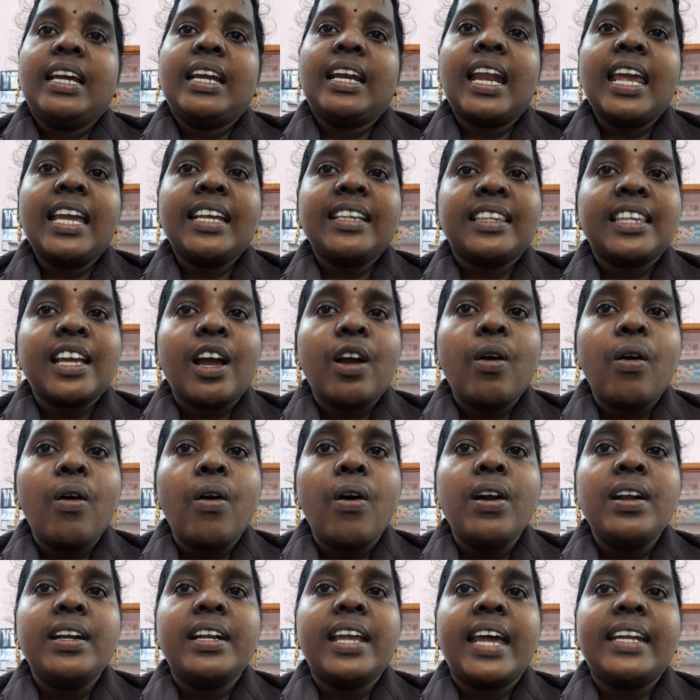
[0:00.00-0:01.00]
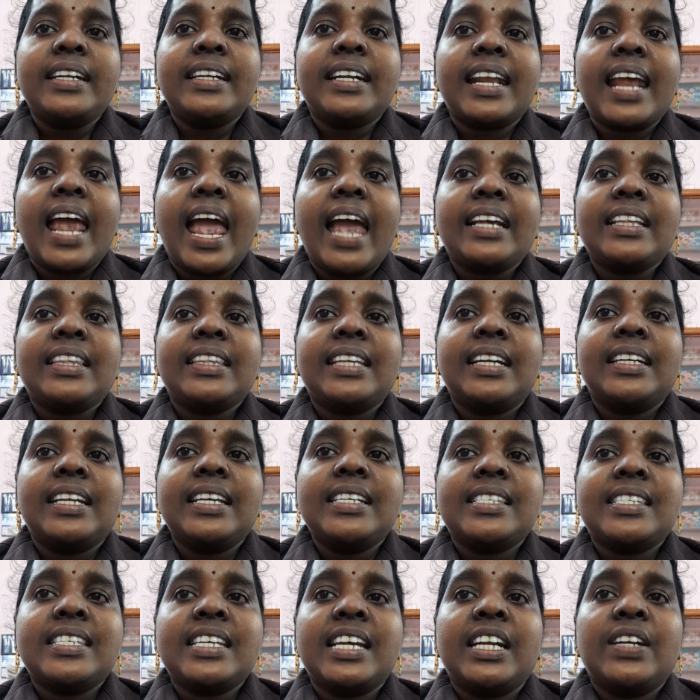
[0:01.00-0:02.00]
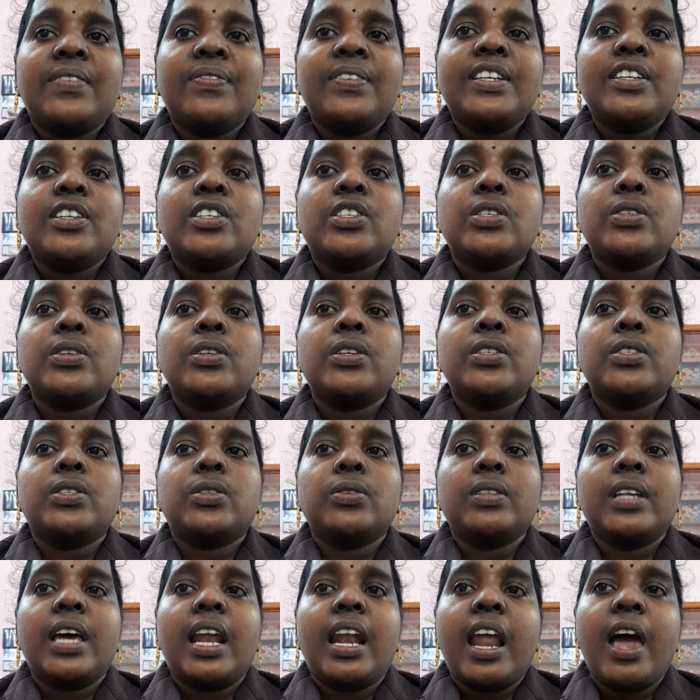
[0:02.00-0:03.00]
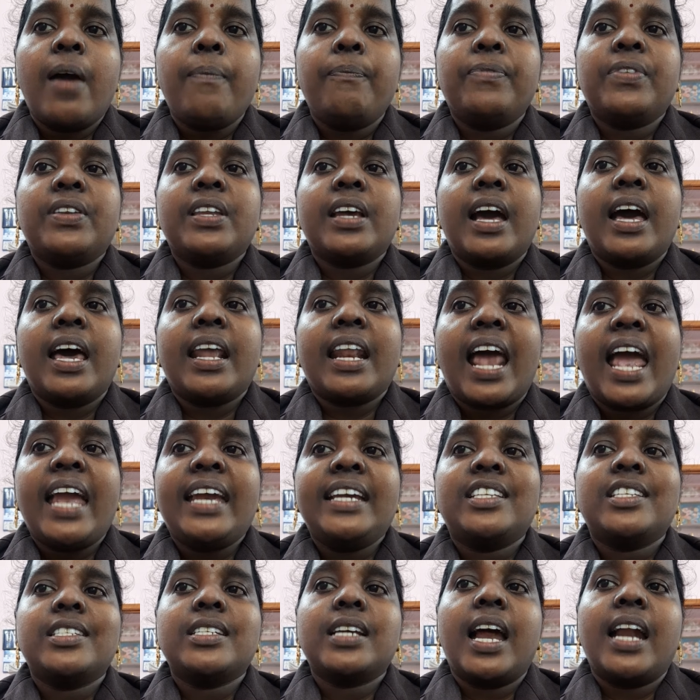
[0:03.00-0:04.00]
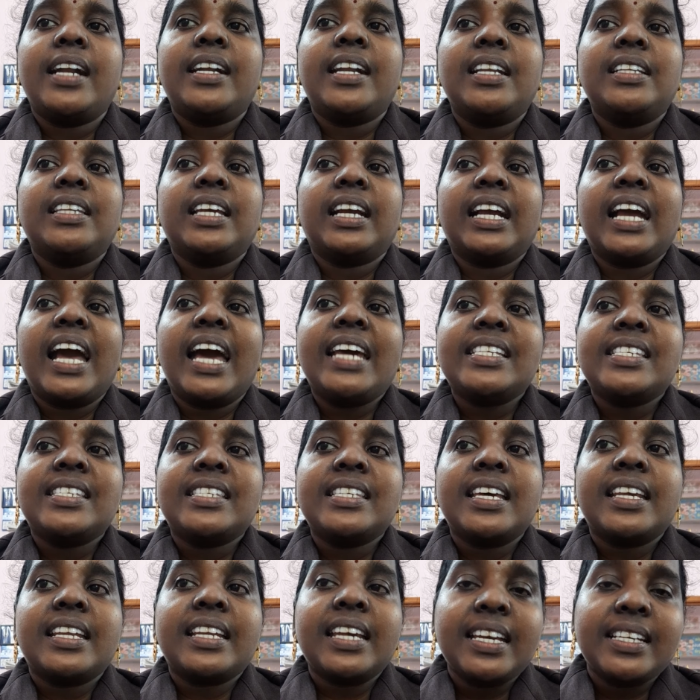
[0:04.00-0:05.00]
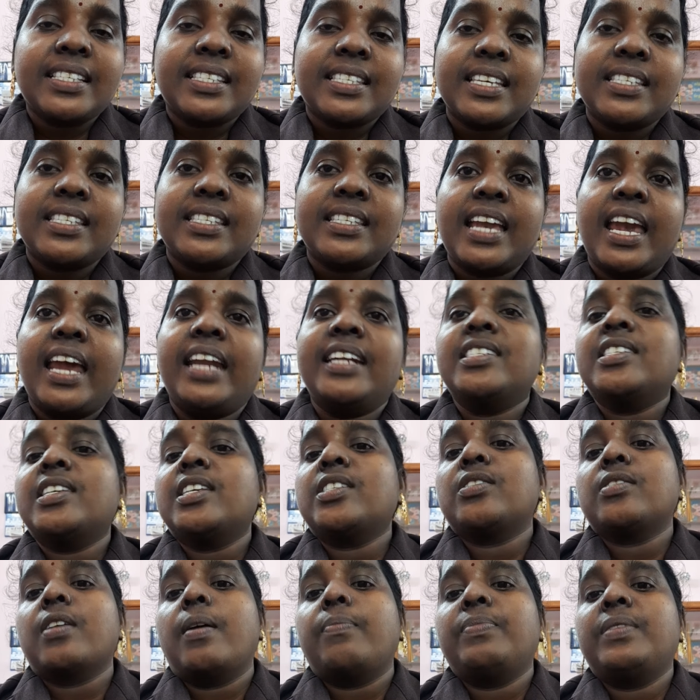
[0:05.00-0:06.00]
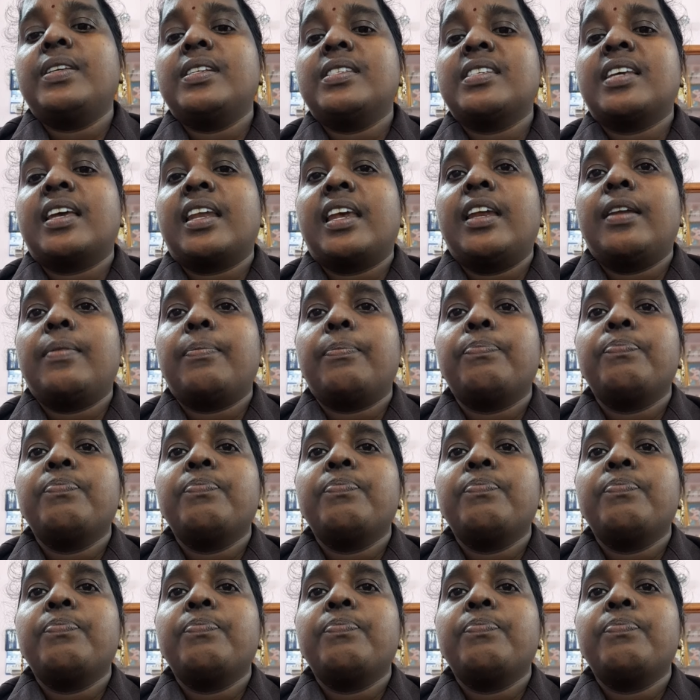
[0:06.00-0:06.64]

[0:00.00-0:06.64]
Click the hold and drag the desired window to the left or right until the cursor reaches the edges of the screen.